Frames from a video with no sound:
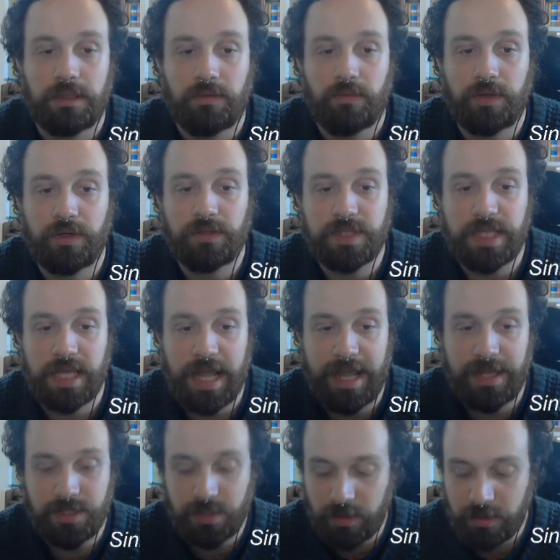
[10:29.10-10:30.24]
we're going to say
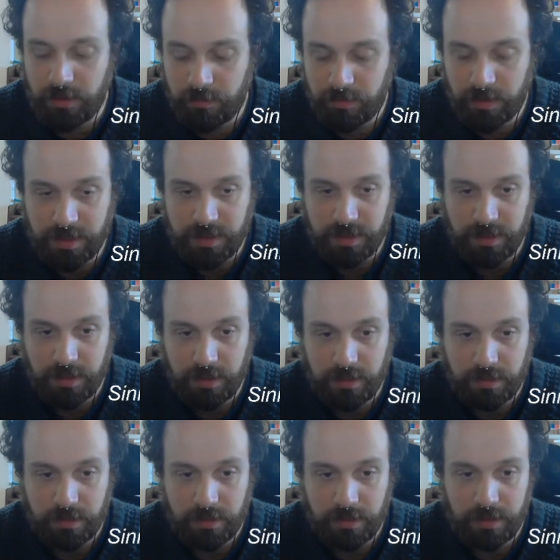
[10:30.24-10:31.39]
answer plus
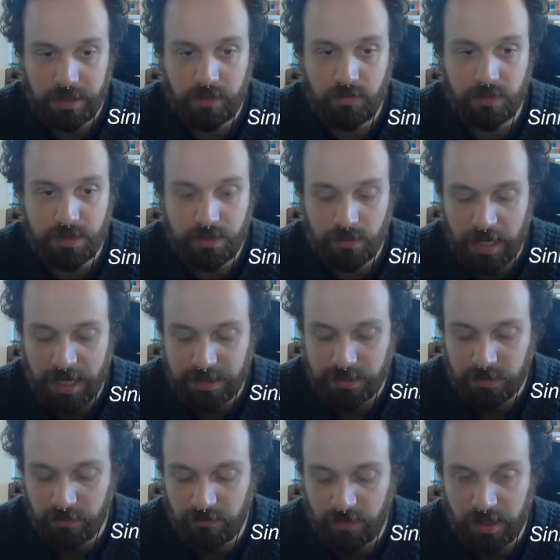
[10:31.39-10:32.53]
equals to s
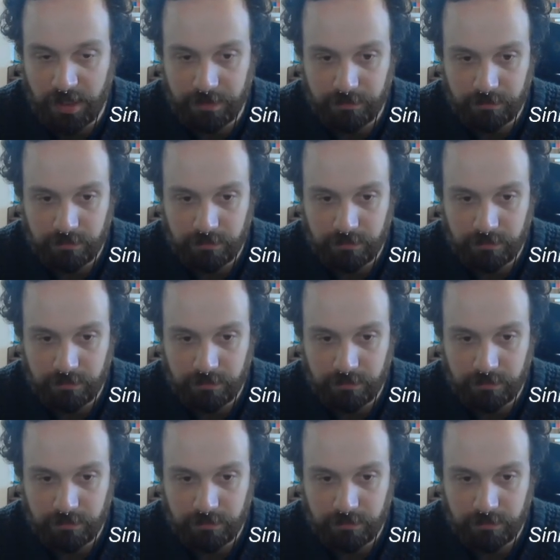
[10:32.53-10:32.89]
of I.